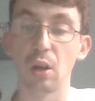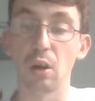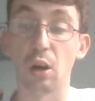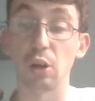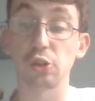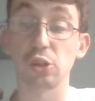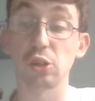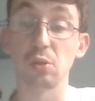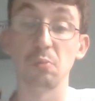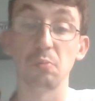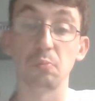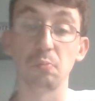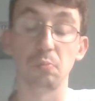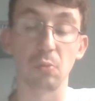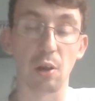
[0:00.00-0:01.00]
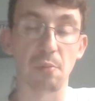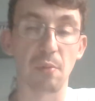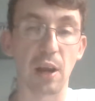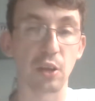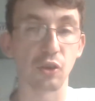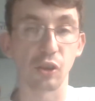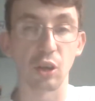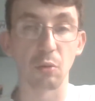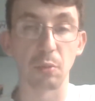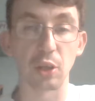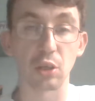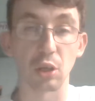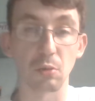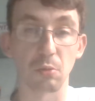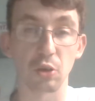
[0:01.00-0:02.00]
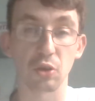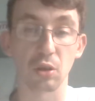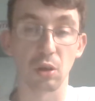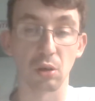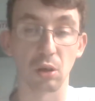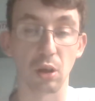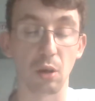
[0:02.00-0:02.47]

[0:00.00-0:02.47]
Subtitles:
I shouldn't imagine it'll be too much long.